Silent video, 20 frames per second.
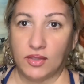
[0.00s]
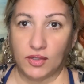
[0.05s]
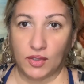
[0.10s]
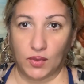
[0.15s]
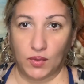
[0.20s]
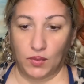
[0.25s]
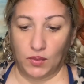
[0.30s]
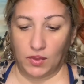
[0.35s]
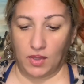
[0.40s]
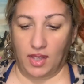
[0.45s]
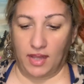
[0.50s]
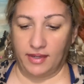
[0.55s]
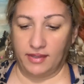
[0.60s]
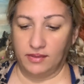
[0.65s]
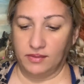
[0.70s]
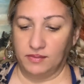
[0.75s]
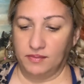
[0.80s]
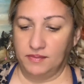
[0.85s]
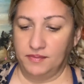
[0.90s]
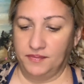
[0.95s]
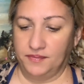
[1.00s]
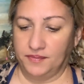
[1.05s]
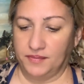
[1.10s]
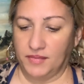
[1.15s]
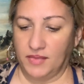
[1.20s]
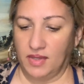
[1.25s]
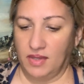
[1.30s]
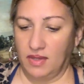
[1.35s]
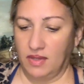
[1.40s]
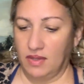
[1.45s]
cool item
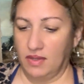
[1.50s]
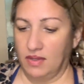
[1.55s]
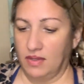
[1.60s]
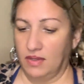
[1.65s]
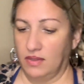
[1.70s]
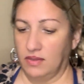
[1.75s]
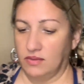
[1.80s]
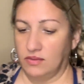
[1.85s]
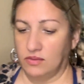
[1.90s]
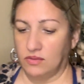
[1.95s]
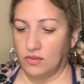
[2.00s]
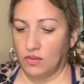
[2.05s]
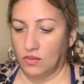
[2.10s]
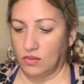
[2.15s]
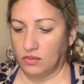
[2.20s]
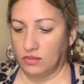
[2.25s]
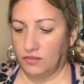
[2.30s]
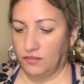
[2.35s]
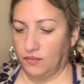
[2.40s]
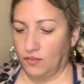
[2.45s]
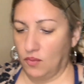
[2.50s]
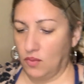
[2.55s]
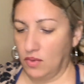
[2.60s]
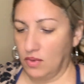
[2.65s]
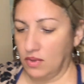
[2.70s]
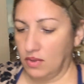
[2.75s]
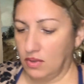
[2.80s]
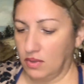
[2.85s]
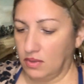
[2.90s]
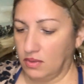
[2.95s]
sold
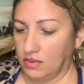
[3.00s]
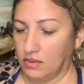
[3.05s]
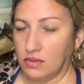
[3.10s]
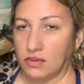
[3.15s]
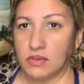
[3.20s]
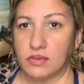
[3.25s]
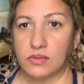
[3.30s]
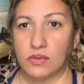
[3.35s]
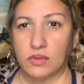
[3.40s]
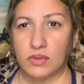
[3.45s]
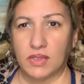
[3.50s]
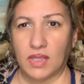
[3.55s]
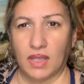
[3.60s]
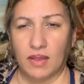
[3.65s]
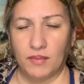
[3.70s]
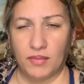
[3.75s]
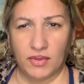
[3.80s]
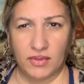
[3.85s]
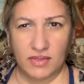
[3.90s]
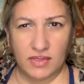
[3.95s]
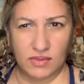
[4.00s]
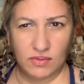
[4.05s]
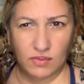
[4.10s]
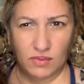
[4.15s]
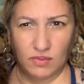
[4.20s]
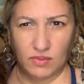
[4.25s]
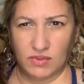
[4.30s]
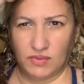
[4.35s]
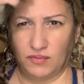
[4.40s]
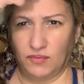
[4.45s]
for, the sold comp on this
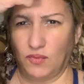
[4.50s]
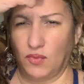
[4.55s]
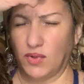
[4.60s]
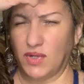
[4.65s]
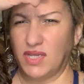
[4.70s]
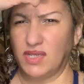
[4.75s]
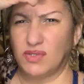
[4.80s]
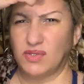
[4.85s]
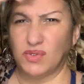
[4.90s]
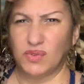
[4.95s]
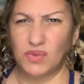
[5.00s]
one was $42.